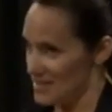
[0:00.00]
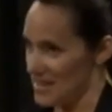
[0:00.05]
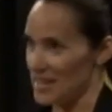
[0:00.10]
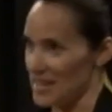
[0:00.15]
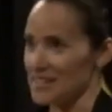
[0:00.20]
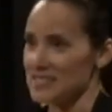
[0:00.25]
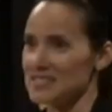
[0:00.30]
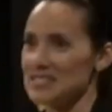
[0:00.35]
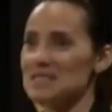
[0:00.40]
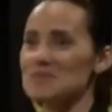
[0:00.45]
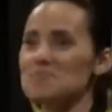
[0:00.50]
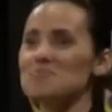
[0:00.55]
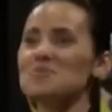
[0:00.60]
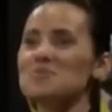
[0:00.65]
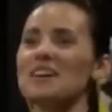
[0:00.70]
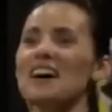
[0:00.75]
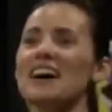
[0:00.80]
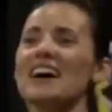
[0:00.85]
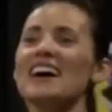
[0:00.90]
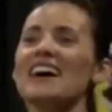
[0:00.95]
take
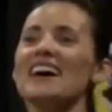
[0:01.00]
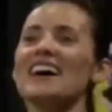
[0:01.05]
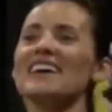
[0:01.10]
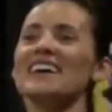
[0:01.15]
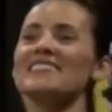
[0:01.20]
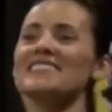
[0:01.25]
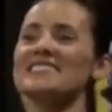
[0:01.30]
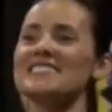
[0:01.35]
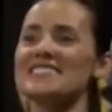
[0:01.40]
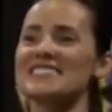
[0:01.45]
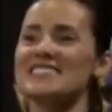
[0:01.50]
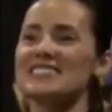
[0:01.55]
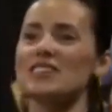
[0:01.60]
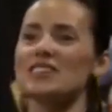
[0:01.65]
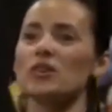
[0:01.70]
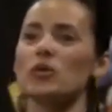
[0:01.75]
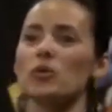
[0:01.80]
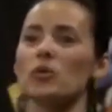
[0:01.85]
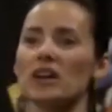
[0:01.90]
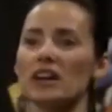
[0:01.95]
deep breaths,
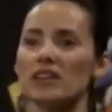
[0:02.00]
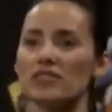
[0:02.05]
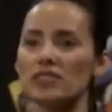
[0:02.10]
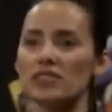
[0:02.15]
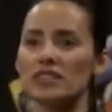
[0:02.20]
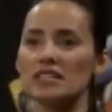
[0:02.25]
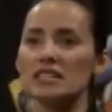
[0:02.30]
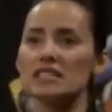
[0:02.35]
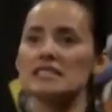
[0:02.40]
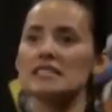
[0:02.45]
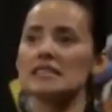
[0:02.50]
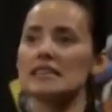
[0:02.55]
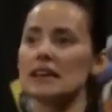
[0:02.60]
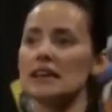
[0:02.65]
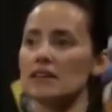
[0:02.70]
whatever it is